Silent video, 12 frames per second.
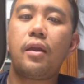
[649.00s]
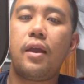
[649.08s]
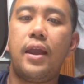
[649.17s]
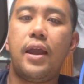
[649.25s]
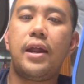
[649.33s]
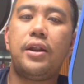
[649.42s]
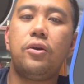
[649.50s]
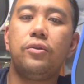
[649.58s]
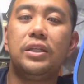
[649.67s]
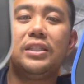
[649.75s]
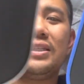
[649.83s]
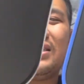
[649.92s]
And I know
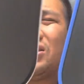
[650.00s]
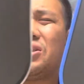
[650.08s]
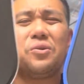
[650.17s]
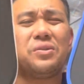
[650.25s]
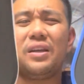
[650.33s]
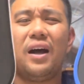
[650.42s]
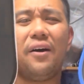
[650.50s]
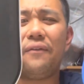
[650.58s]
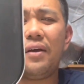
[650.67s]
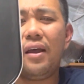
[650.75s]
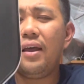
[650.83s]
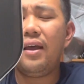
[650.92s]
this is so
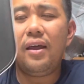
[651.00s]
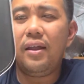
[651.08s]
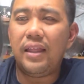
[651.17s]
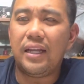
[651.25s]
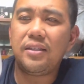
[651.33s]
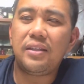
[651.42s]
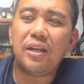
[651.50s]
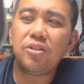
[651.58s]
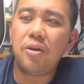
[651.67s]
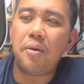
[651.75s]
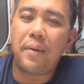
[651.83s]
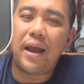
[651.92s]
soft. That's the
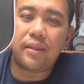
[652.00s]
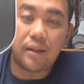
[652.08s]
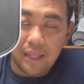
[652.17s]
only bad thing.